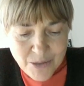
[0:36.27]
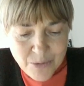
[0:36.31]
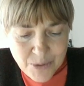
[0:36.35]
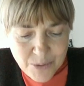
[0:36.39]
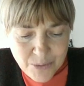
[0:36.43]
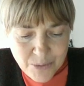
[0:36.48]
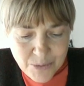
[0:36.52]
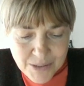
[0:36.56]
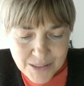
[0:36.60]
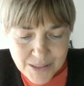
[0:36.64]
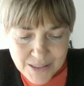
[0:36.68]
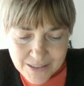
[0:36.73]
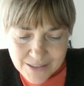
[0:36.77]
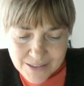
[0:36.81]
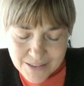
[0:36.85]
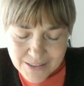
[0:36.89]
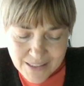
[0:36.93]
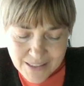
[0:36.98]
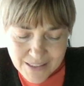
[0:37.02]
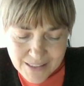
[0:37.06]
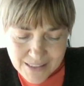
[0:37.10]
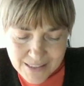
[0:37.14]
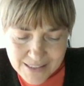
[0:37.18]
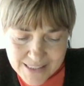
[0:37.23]
Then we
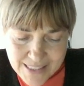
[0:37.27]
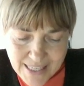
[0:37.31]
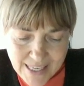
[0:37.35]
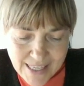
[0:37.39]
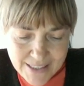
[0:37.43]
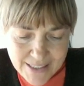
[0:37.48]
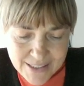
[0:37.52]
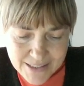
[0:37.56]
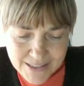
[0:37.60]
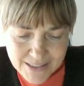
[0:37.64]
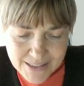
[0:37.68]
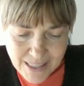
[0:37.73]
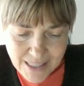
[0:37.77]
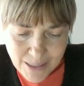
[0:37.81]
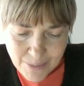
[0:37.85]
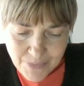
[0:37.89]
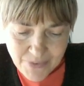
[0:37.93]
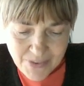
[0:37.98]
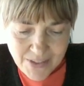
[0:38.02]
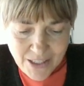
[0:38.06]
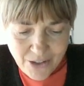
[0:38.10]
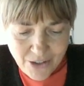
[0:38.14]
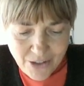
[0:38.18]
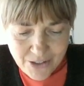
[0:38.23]
will say
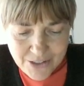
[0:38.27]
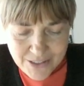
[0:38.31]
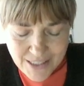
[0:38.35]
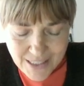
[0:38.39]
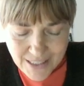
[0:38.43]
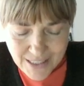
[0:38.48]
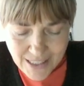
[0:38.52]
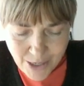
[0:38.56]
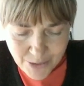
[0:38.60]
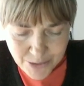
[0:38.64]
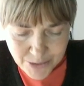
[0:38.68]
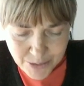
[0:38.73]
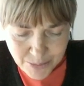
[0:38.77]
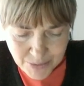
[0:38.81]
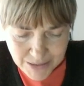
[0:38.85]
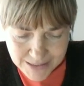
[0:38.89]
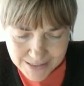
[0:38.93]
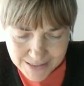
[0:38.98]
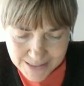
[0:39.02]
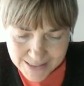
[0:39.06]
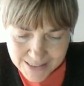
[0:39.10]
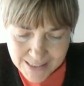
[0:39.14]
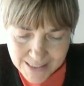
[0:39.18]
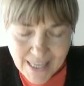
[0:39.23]
something on the
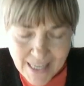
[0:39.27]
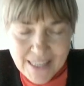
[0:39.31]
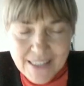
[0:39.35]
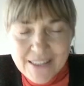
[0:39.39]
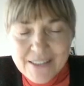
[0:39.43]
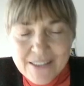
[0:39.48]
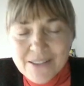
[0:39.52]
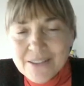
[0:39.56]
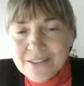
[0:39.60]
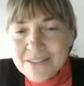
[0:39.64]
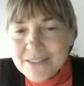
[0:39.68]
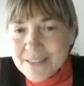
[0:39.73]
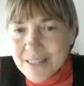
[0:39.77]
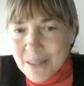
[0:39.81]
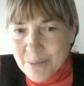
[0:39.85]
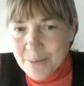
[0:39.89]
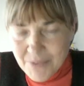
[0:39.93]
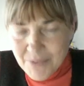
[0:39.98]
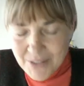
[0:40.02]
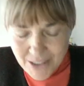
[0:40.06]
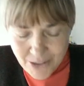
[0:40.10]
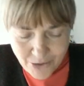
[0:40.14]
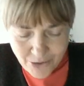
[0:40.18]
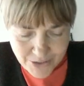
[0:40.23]
accountability cycle,
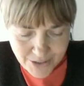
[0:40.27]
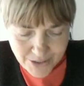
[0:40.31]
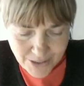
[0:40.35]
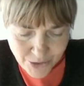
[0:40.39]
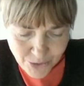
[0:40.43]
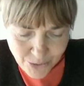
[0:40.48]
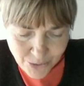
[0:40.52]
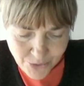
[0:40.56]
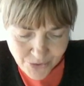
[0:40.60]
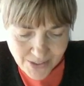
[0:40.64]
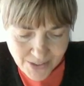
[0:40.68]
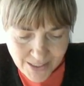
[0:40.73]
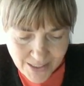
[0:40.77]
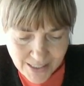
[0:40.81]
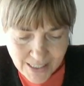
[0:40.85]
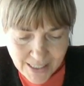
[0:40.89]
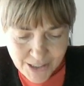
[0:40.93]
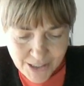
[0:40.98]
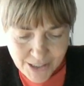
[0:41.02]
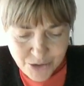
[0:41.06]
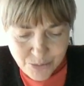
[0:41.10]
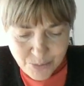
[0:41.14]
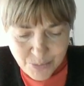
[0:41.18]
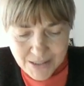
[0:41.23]
something on the youth
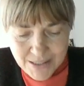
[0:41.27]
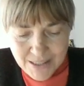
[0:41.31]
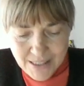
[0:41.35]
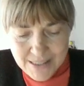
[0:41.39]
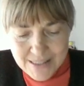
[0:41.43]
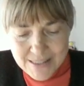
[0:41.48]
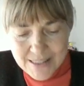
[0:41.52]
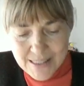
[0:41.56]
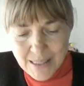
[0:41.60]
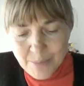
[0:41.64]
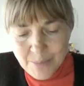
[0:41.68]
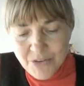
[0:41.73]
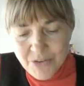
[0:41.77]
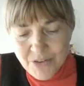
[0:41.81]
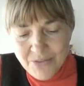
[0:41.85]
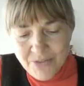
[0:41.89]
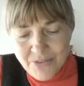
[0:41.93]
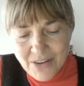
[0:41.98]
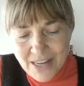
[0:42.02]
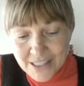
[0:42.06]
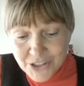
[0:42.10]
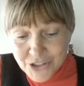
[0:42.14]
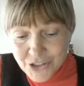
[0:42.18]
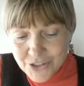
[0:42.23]
engagement, and some
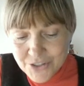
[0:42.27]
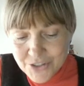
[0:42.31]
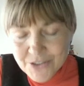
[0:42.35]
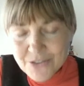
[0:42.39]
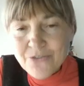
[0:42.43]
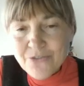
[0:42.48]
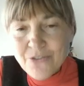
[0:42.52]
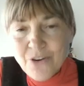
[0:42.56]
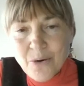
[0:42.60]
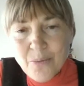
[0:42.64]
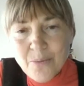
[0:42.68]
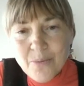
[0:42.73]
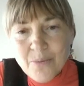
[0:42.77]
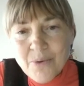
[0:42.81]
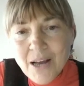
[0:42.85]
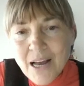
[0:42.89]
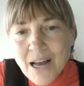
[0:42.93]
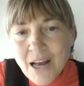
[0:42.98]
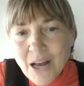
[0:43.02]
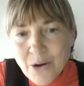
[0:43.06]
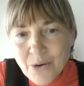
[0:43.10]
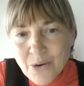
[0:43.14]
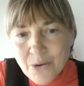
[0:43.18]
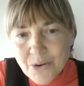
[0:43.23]
reflections from
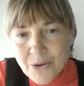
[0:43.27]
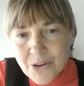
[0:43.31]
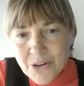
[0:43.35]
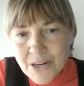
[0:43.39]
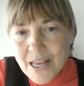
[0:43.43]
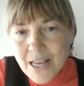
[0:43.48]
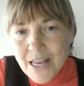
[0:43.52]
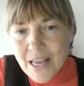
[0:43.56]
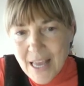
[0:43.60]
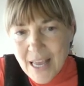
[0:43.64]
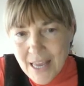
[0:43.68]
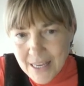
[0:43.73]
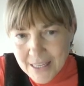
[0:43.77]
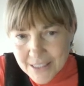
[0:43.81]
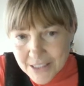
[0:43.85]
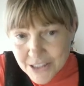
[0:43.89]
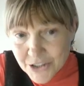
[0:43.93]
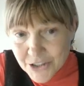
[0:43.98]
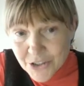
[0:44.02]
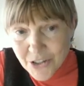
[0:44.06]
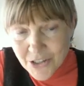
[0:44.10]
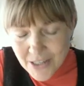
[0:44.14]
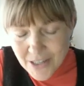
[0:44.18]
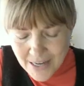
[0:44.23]
our
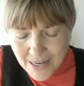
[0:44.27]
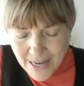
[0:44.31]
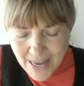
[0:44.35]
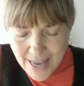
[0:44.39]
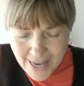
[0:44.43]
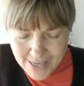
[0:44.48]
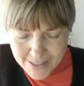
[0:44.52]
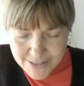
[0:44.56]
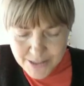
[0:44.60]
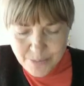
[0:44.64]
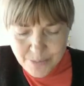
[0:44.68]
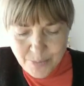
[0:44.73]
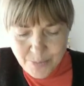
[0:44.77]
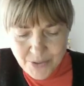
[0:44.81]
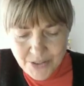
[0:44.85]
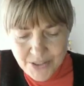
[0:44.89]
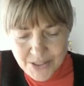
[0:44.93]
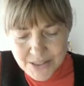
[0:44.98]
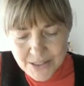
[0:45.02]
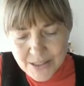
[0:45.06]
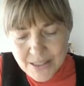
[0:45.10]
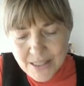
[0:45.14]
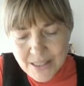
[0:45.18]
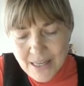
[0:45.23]
external
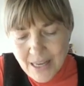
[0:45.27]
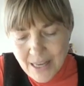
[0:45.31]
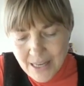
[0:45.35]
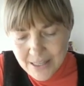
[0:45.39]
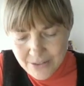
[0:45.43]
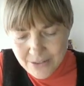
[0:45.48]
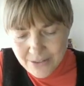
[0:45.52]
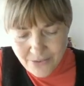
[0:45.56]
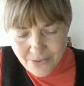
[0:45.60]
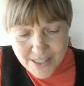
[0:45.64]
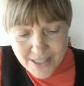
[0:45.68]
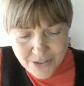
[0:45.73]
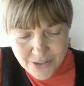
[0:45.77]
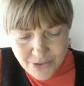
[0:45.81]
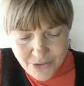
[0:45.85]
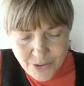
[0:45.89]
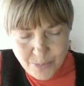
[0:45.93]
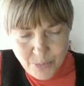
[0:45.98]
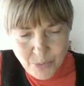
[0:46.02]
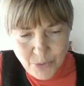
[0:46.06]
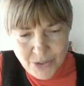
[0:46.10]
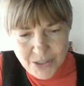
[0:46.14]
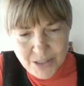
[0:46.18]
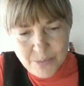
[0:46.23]
expert
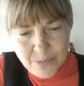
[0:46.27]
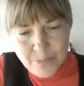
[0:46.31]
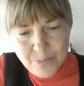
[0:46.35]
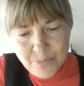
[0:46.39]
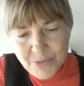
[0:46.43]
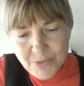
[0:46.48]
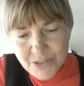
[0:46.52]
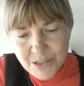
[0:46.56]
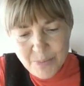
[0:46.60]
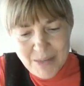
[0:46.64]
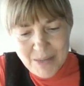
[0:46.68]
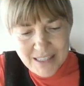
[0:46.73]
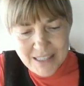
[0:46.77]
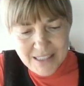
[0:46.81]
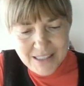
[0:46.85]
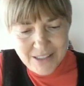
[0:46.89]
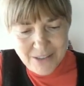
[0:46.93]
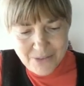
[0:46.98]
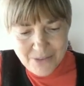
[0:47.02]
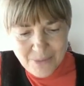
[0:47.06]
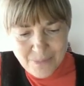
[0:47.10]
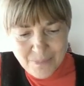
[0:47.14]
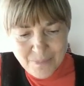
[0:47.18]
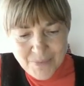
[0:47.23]
advisory board
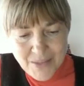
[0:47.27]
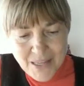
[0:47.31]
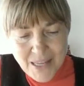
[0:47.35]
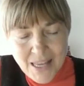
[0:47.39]
perspective.